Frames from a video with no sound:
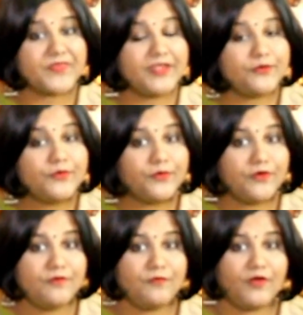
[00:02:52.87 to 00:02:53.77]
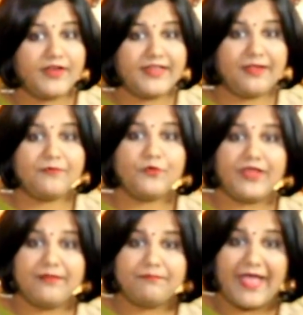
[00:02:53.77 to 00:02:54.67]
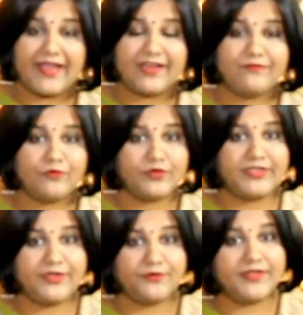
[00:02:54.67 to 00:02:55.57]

You don't want them going back and forth into